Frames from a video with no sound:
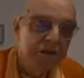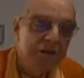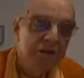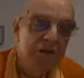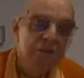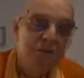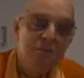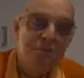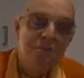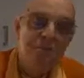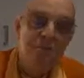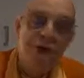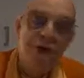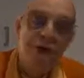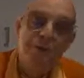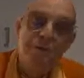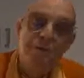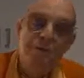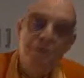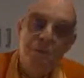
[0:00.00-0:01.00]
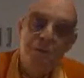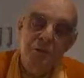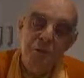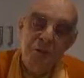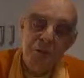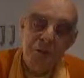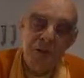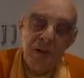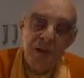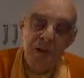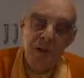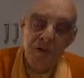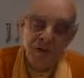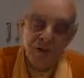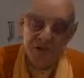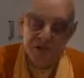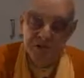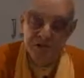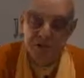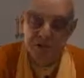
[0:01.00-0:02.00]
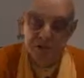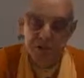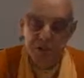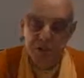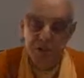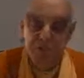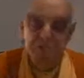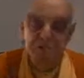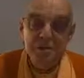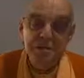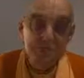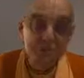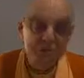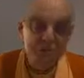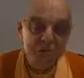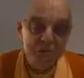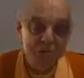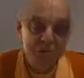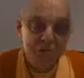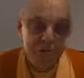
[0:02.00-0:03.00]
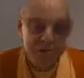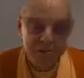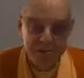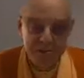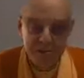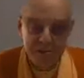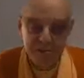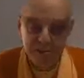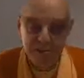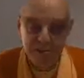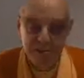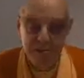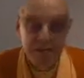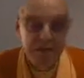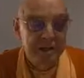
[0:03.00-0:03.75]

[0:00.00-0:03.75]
Chaitanya Mahaprabhu, as the supreme spiritual master,